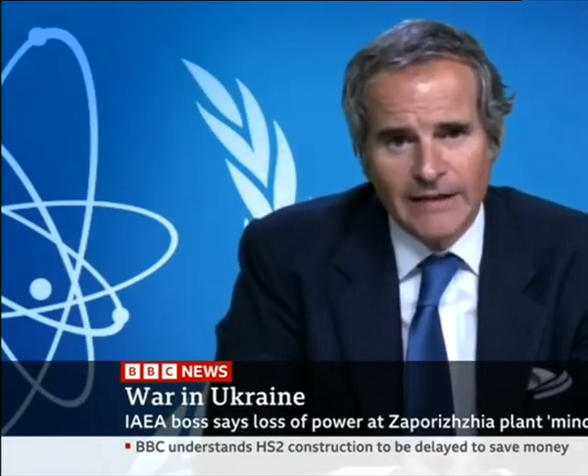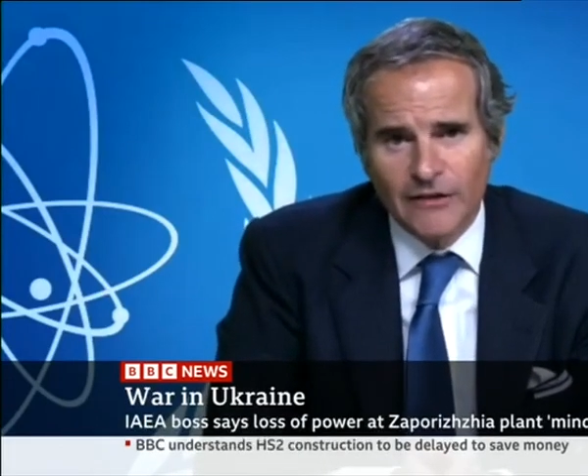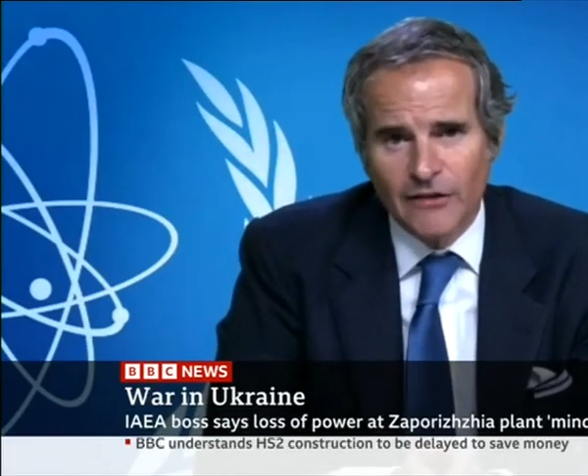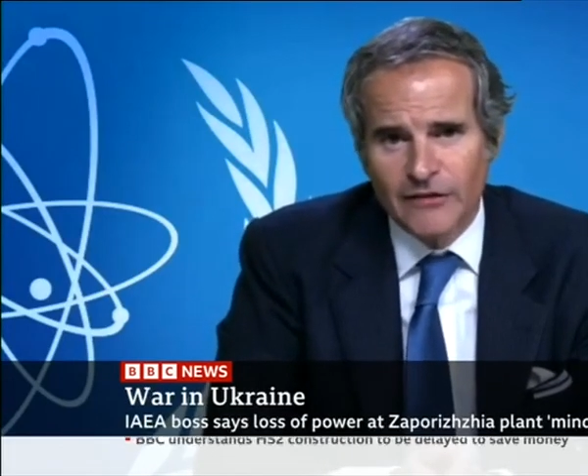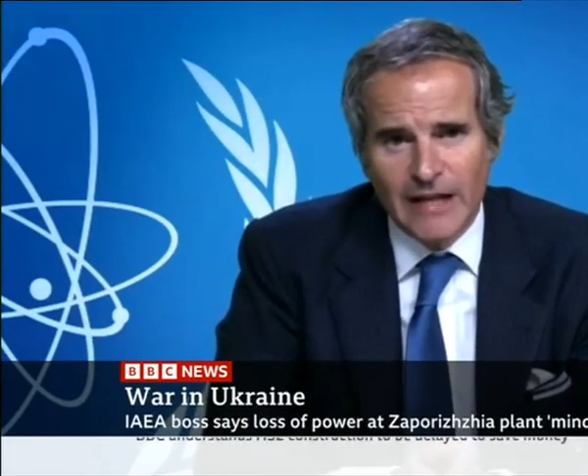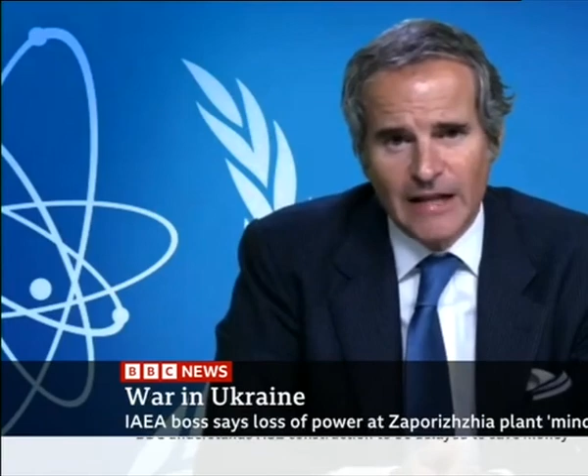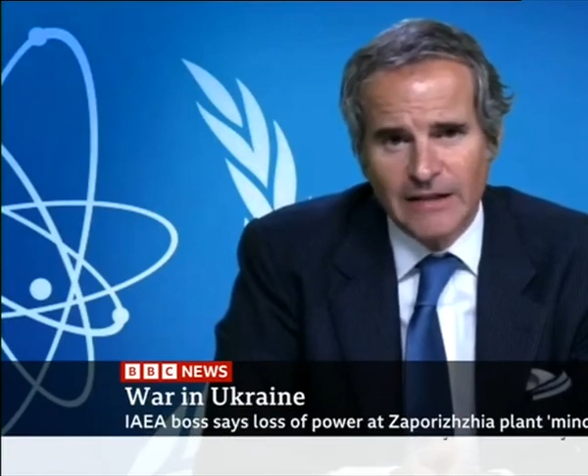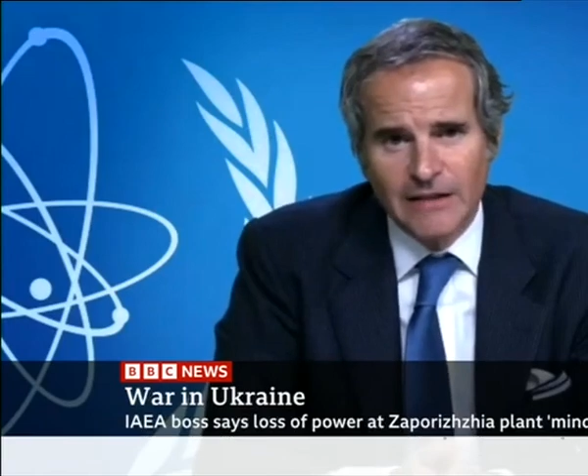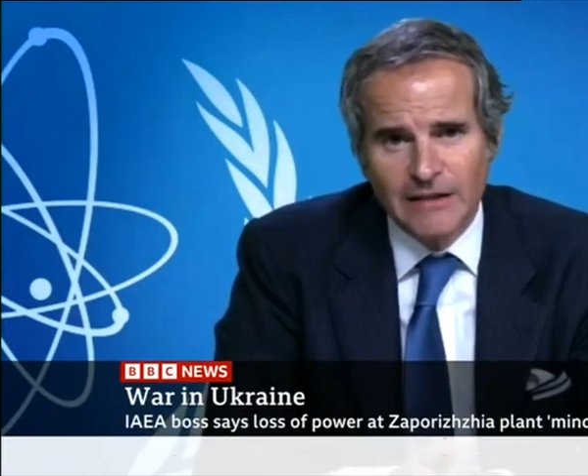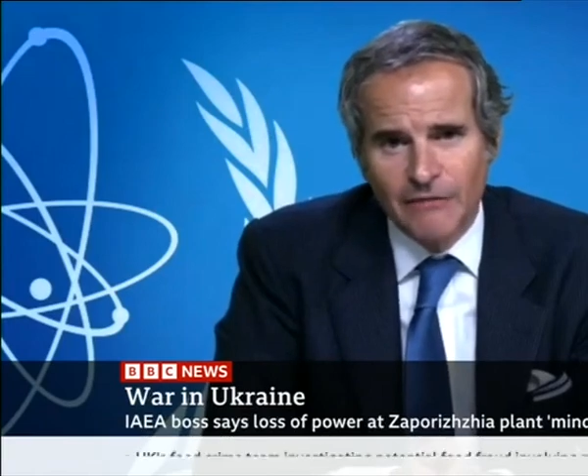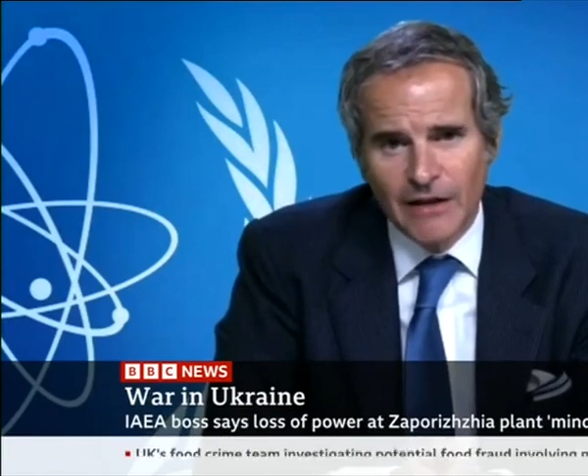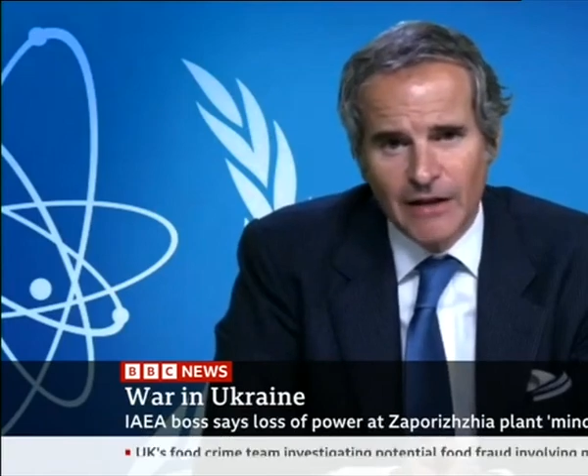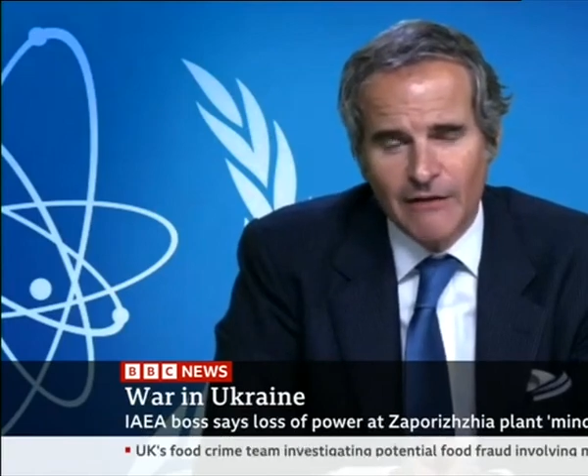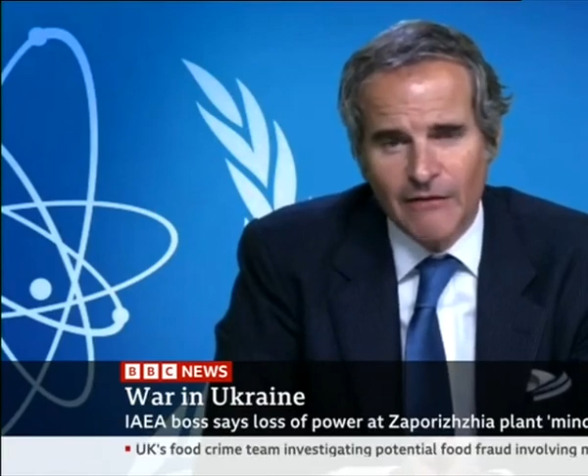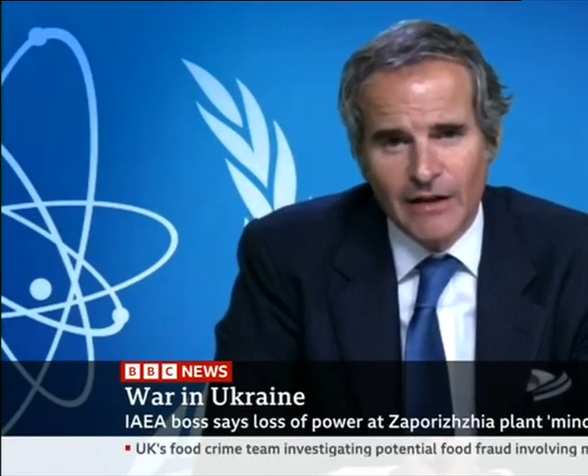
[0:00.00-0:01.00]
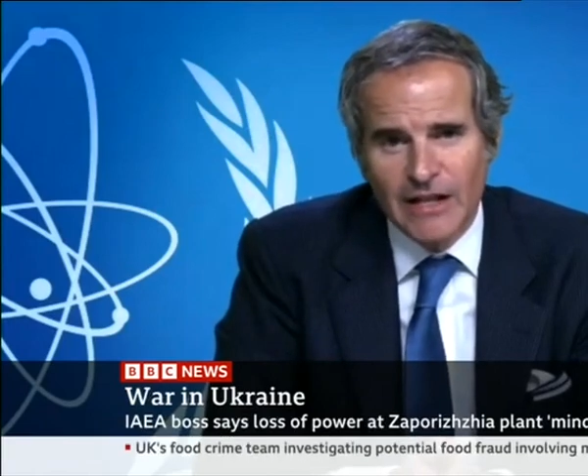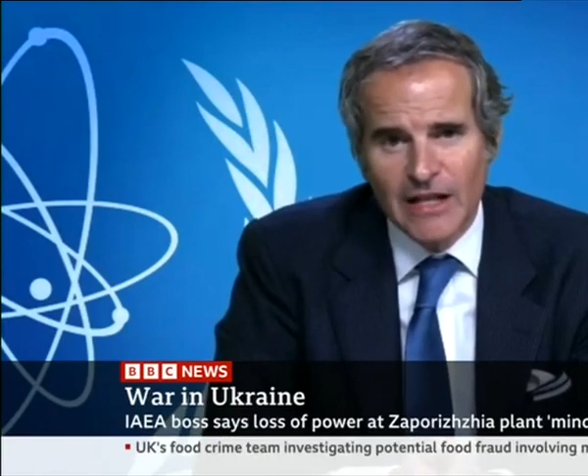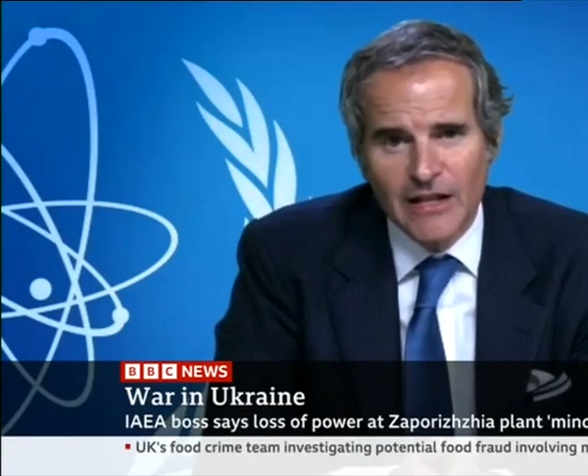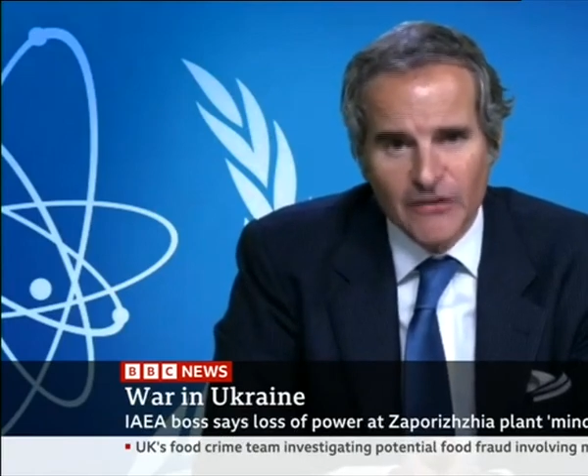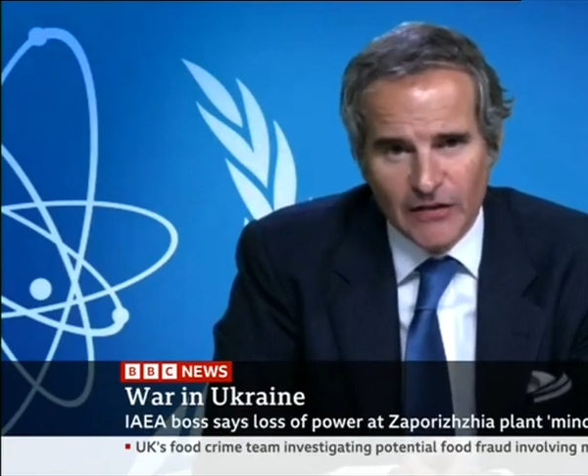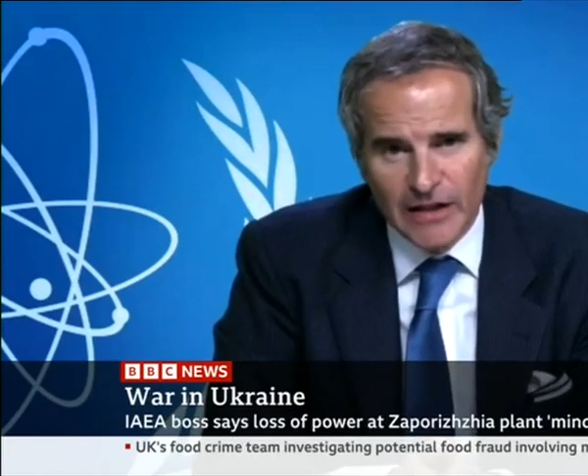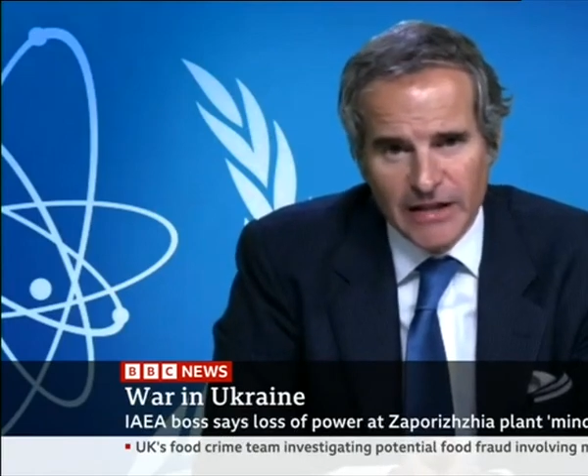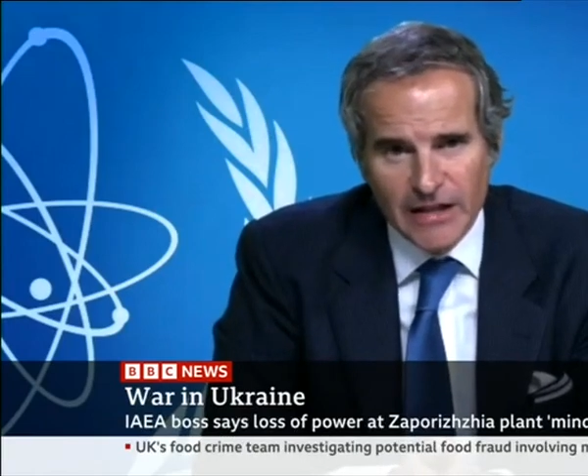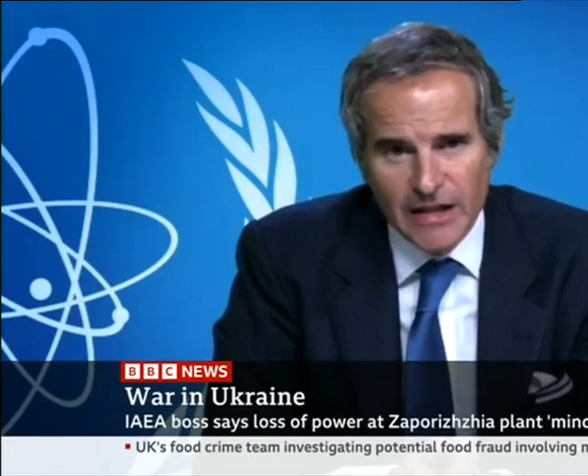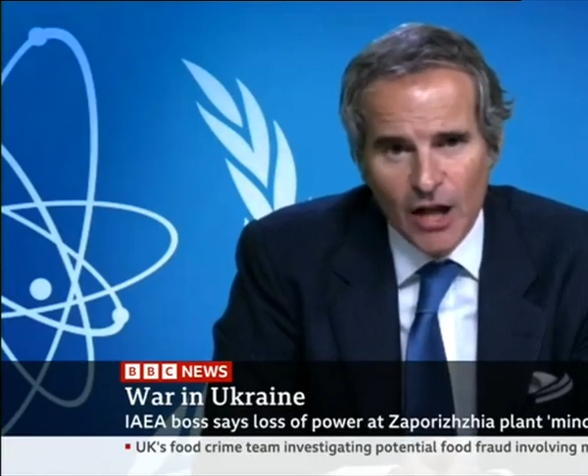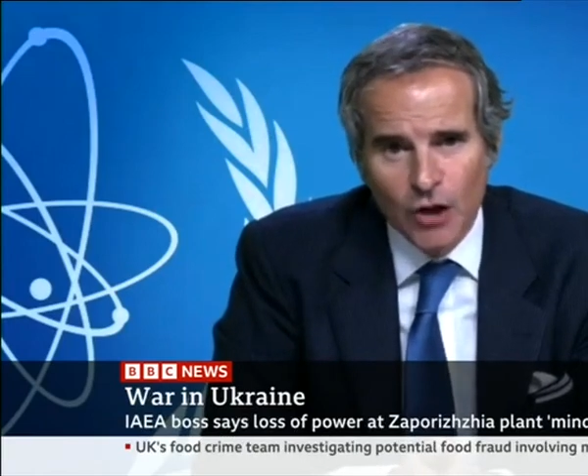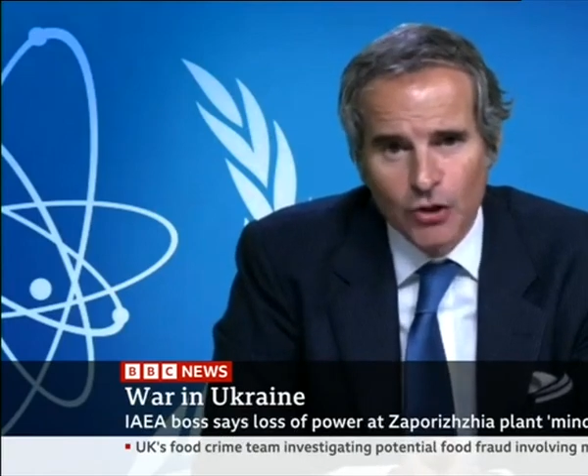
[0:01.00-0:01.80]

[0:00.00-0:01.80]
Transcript: understand it very, very easily.